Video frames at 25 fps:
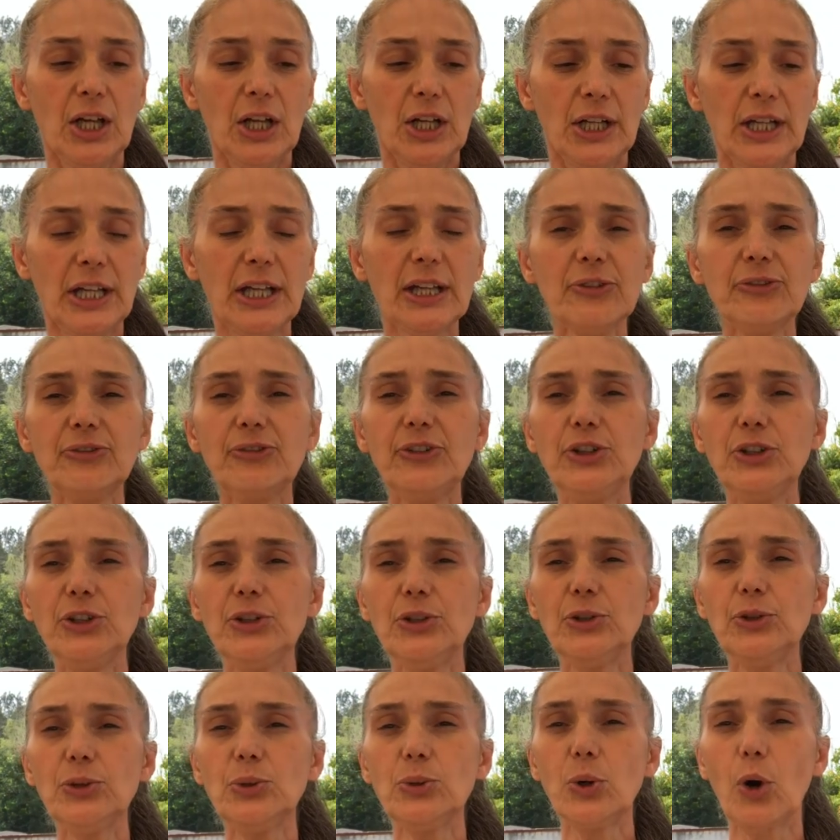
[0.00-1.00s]
If
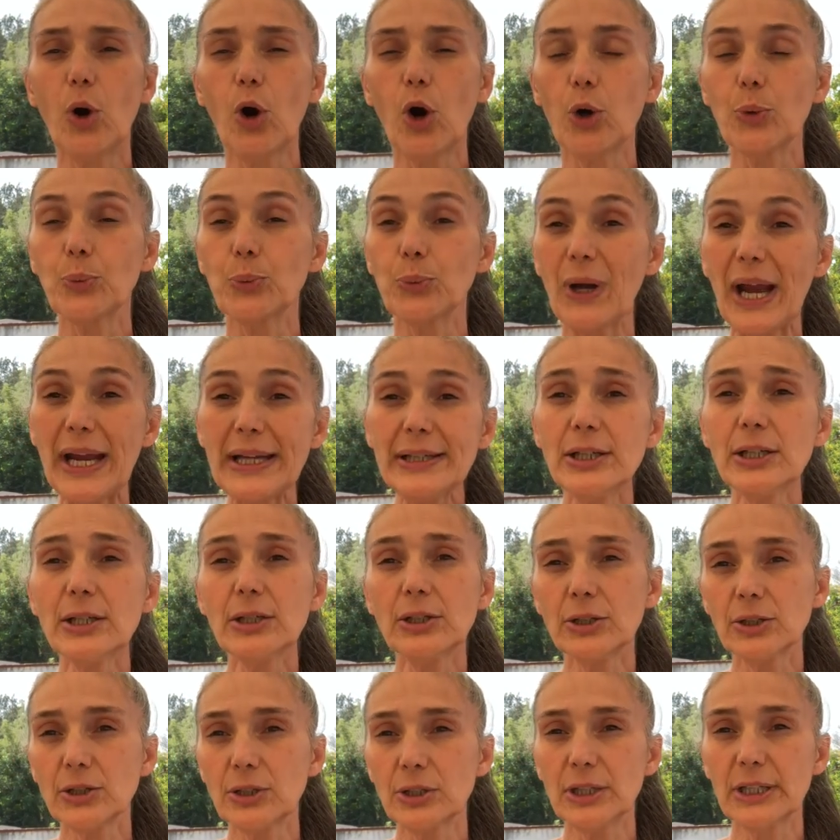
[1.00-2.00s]
you are
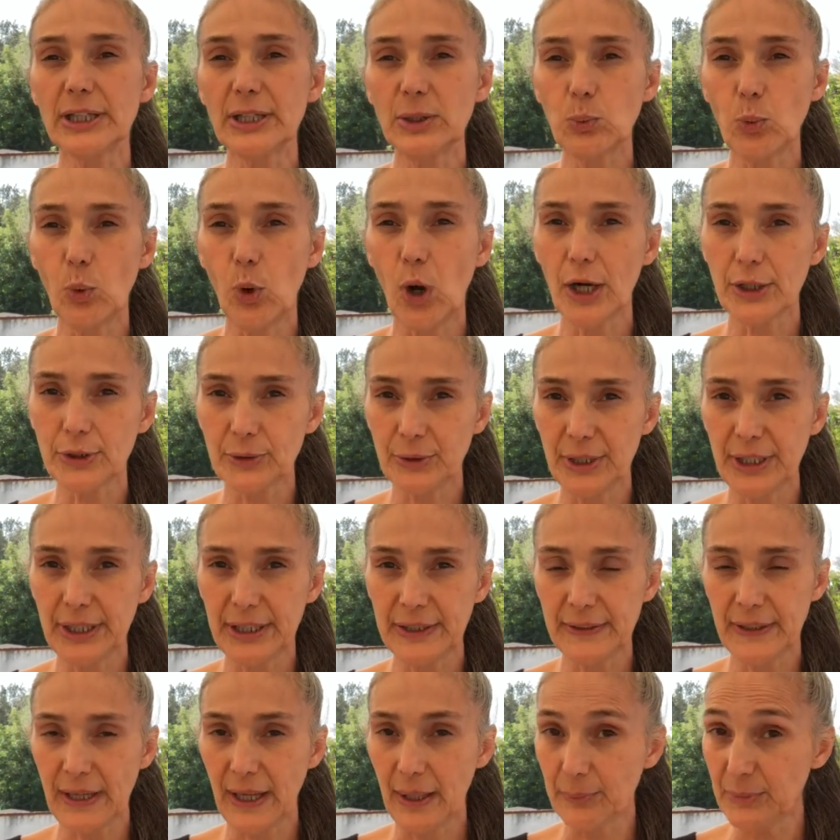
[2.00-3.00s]
regularly
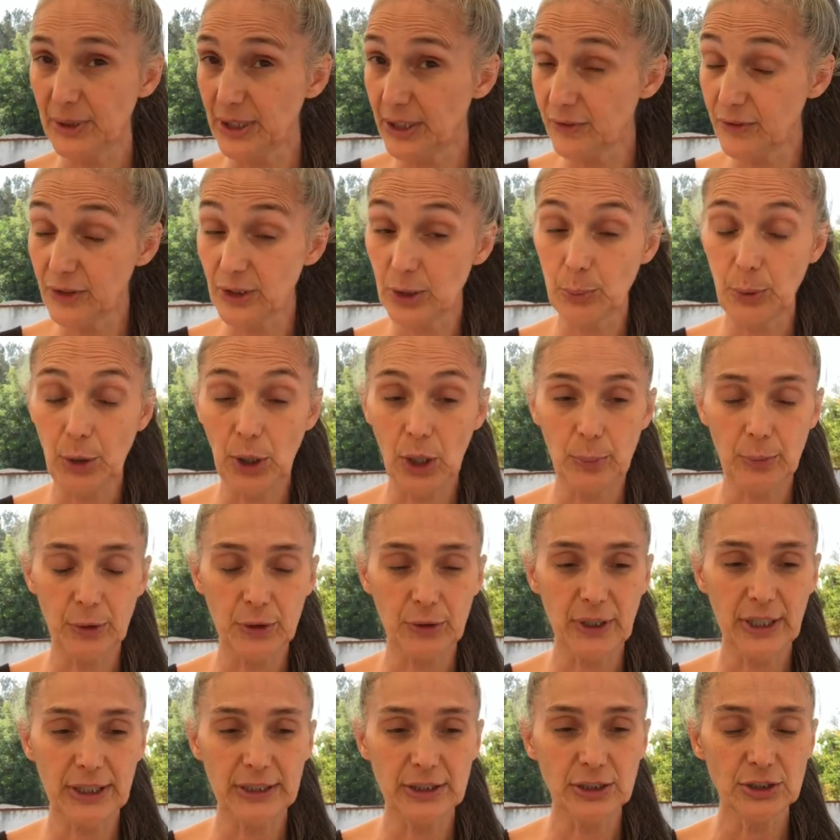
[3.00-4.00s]
watering them, even the
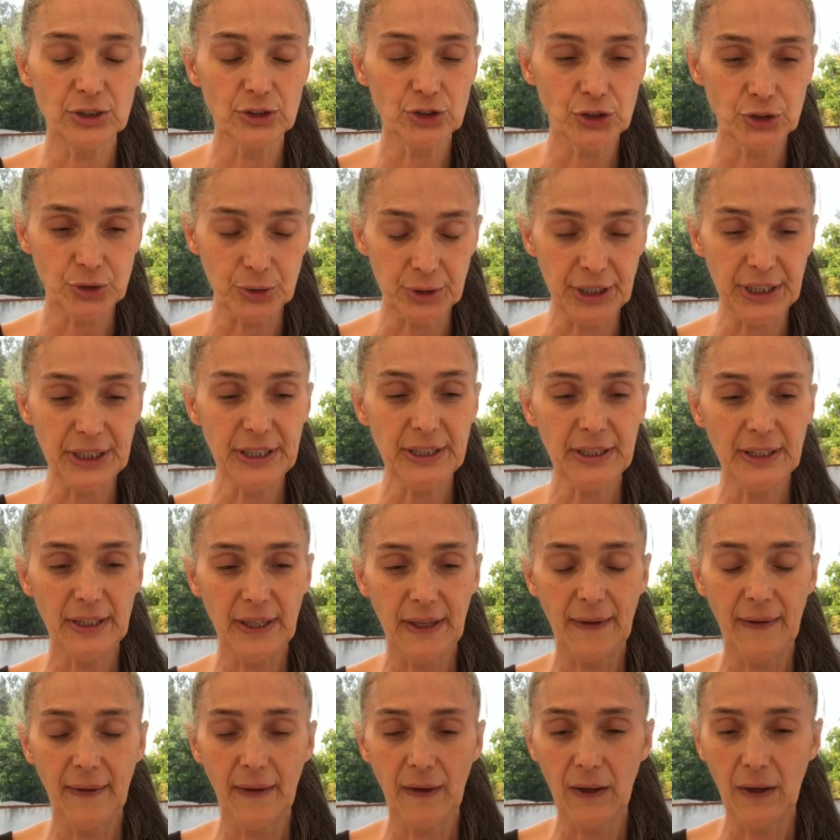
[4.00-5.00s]
pomegranate tree,
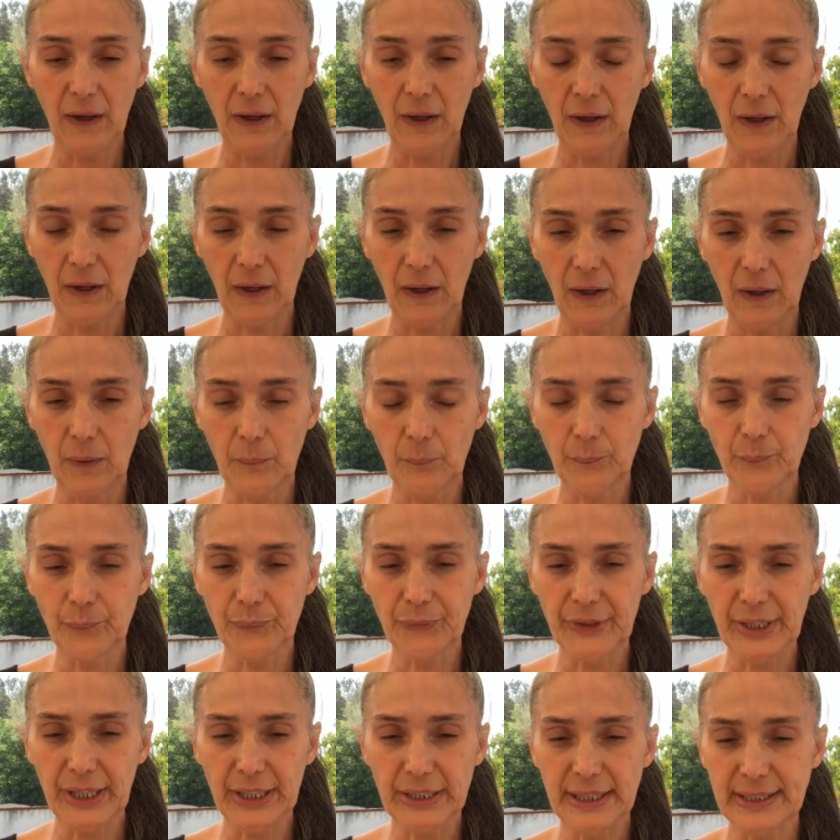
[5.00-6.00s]

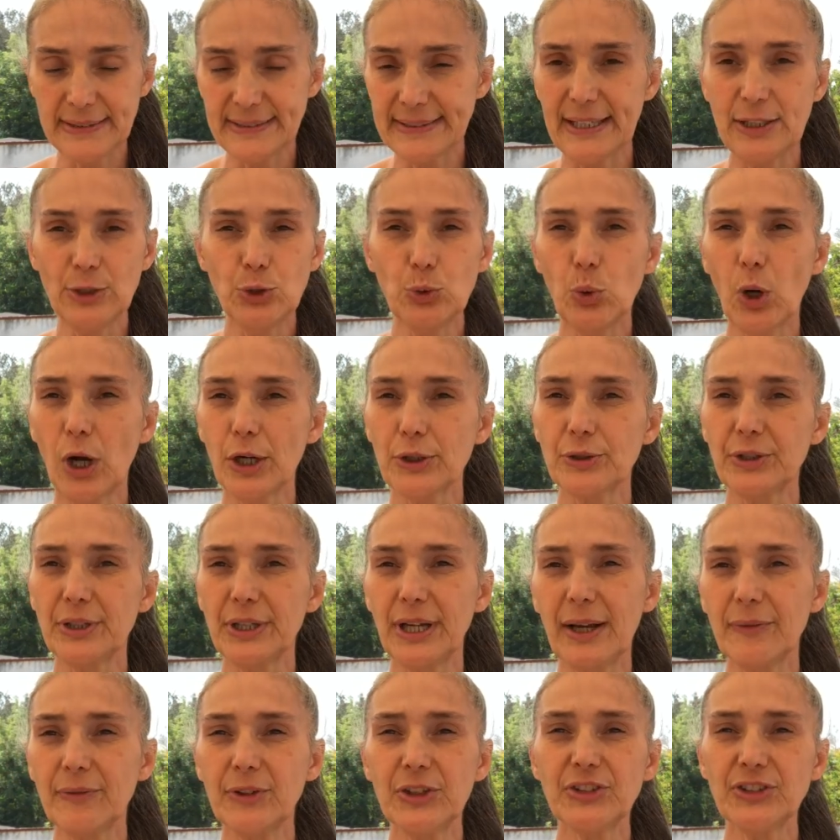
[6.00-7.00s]
let's say you water it
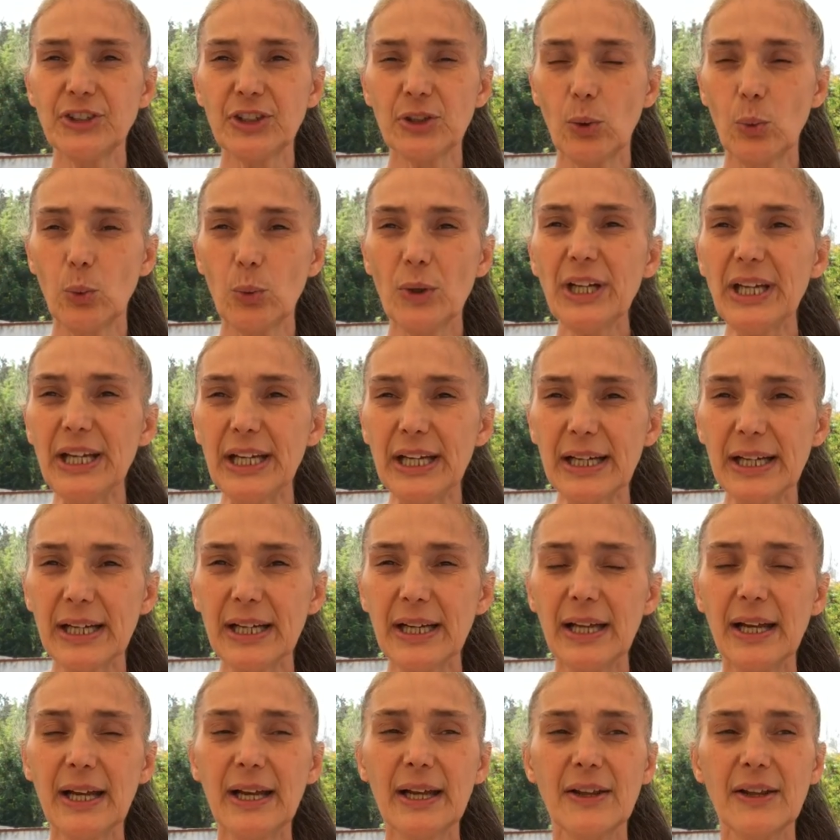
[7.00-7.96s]
every single week,